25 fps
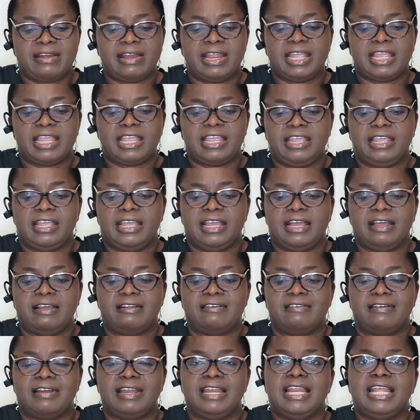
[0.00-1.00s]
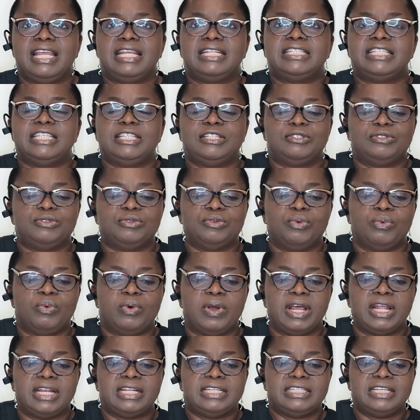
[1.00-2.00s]
care relating to
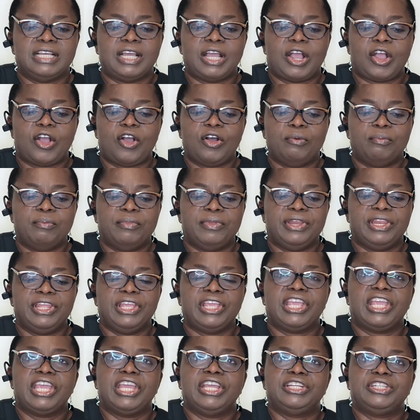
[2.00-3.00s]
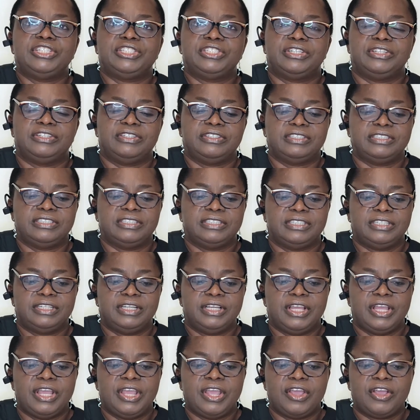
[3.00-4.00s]
what communication
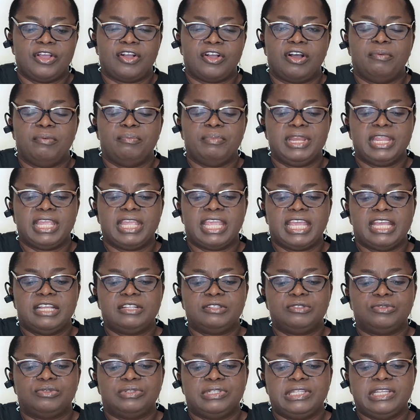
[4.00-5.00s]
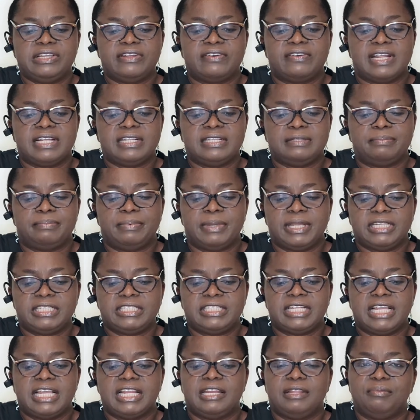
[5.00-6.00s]
communicate to the
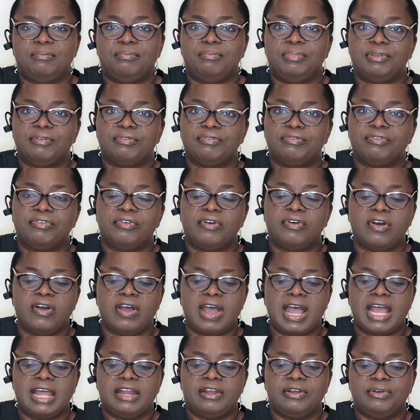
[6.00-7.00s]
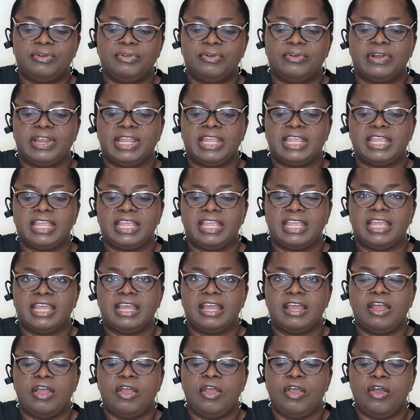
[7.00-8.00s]
patient before and during care
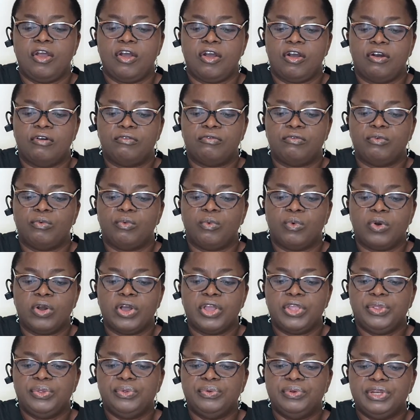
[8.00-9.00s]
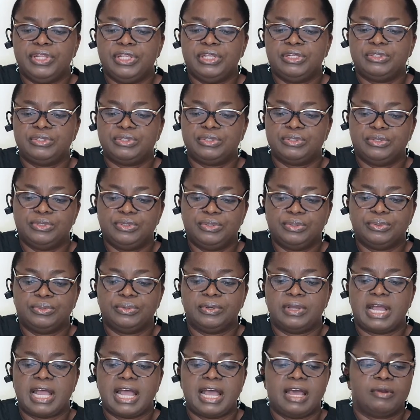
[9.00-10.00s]
of what you need to do
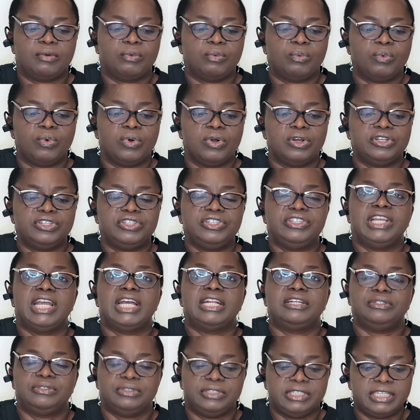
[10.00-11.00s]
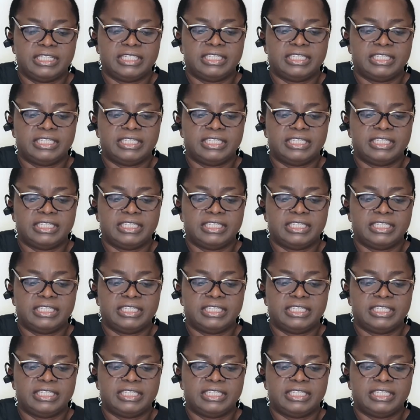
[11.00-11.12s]
and what you are doing